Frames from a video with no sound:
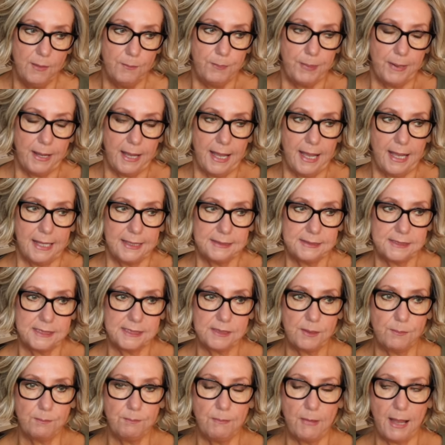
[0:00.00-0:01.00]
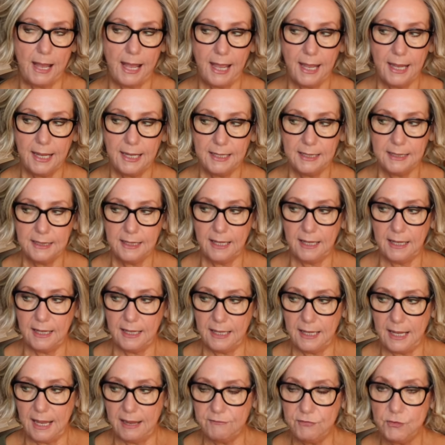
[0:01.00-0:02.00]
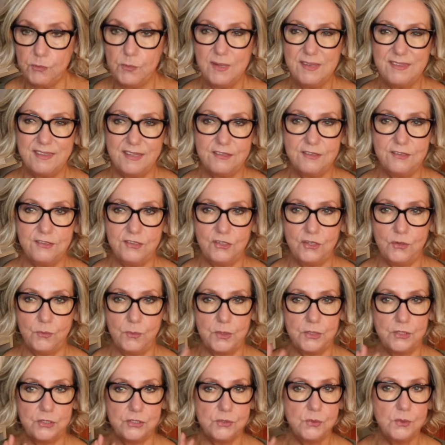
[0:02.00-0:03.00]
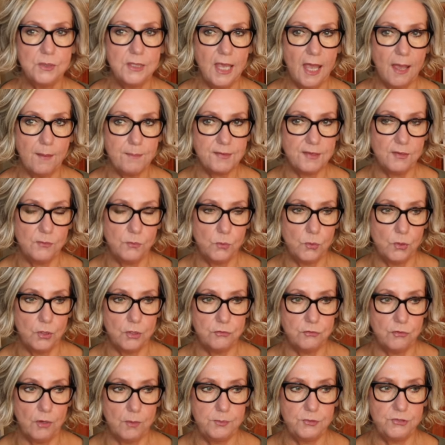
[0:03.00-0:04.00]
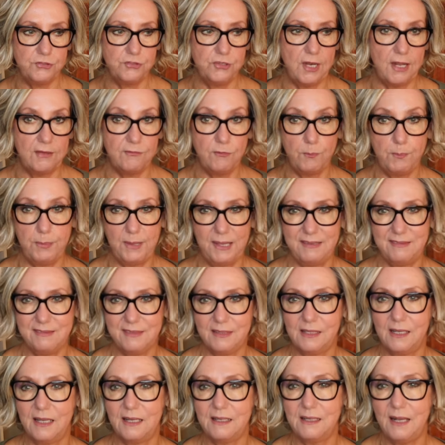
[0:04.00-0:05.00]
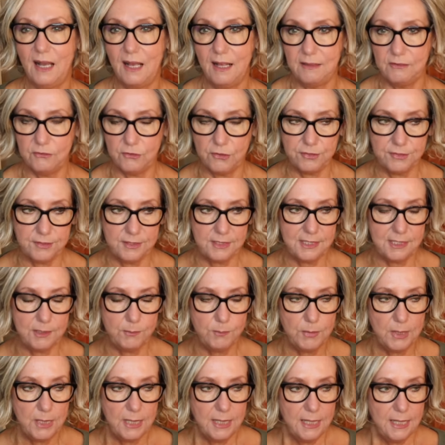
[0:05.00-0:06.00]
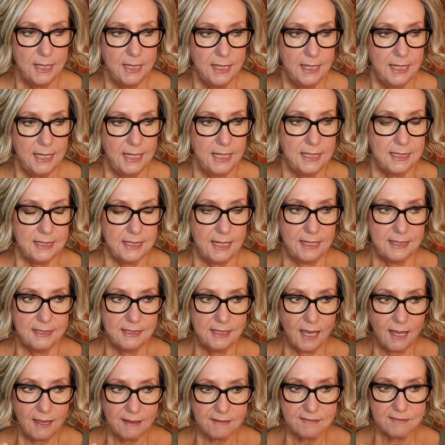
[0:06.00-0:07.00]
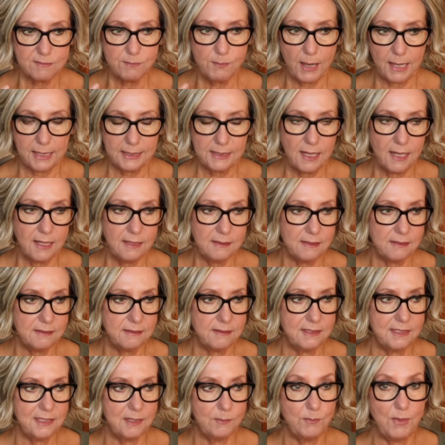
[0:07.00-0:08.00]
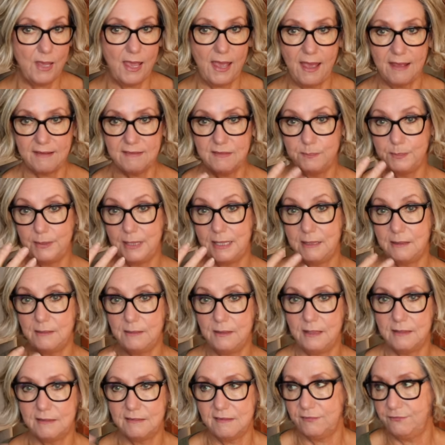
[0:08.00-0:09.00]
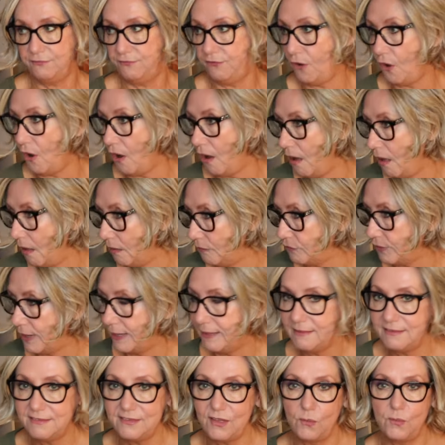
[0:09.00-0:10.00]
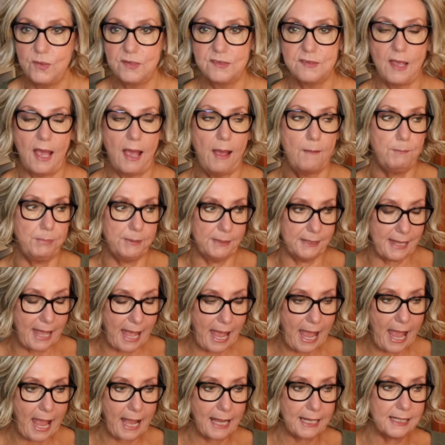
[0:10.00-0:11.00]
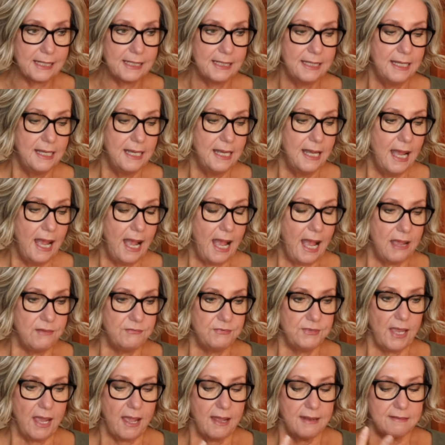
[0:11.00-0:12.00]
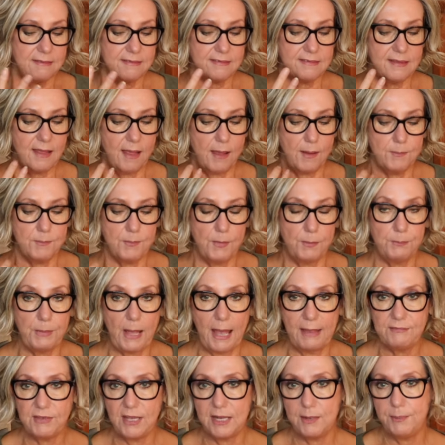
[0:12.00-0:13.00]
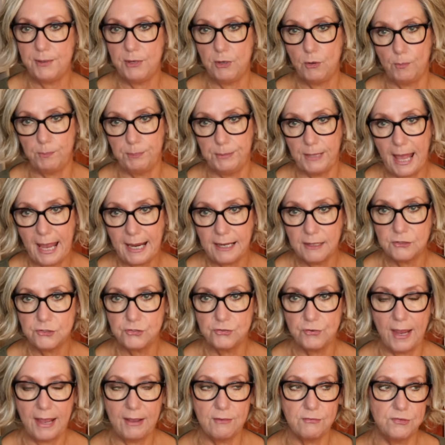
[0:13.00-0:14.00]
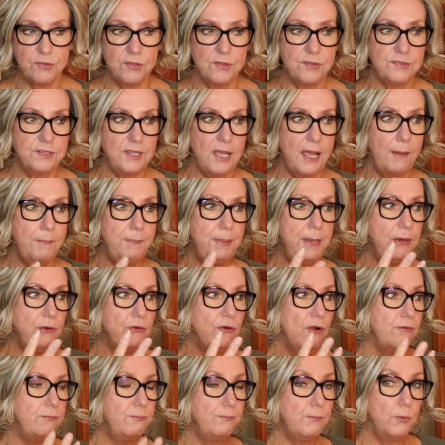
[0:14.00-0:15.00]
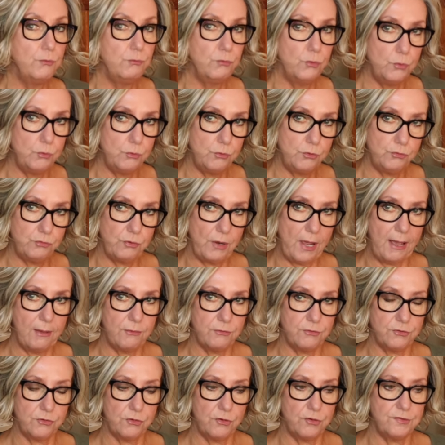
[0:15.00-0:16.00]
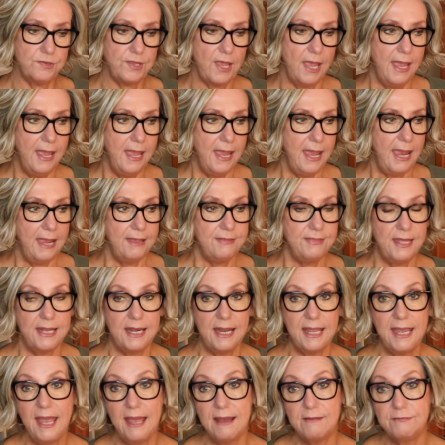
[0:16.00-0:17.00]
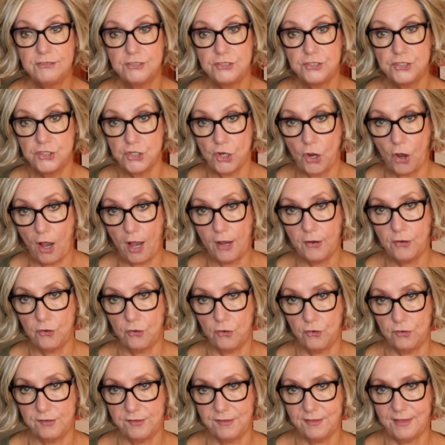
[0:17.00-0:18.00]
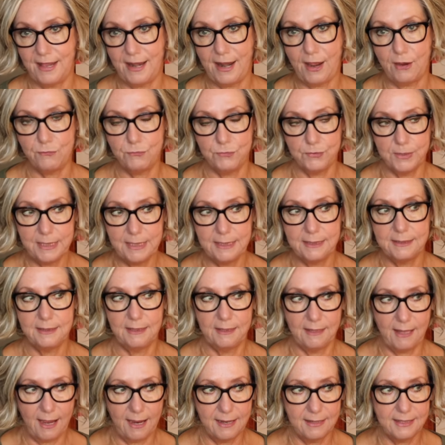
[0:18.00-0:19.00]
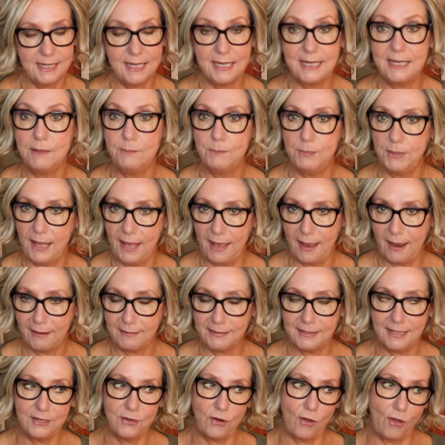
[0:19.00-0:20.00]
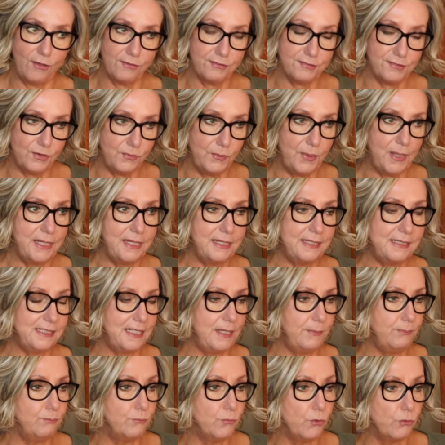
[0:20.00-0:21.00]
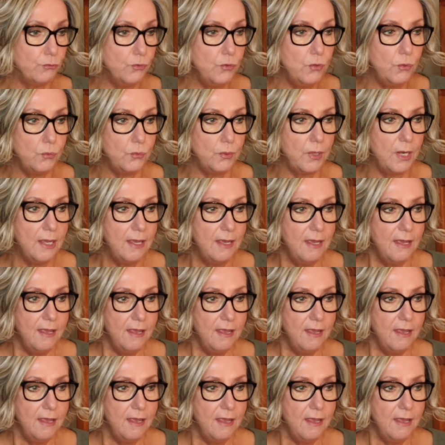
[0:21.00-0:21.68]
But my, everyone says, you know, when you do a capsule wardrobe, you should have a basic color theme. And I guess my color theme has been, it's fall, right? So it's a black. I've got some, I've got a pair of black trousers, a pair of maroon trousers. And then I have joggers that I really like in black and also in a deep maroon.